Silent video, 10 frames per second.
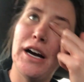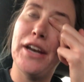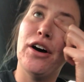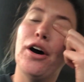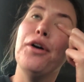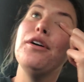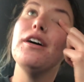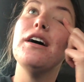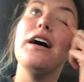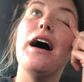I know.
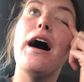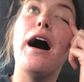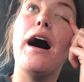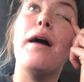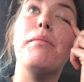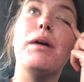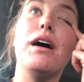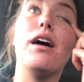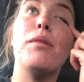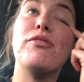
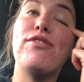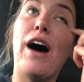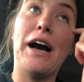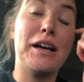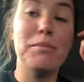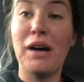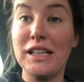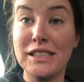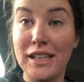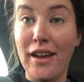Um, fuck, my
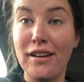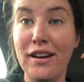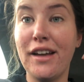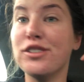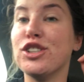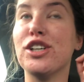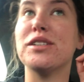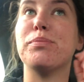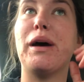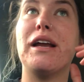skin has
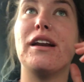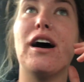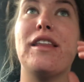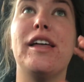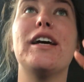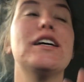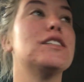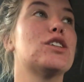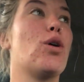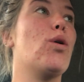just been, I think
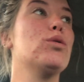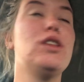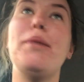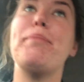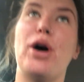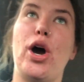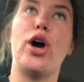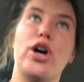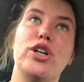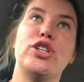it's called the
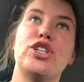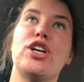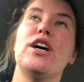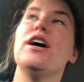purge.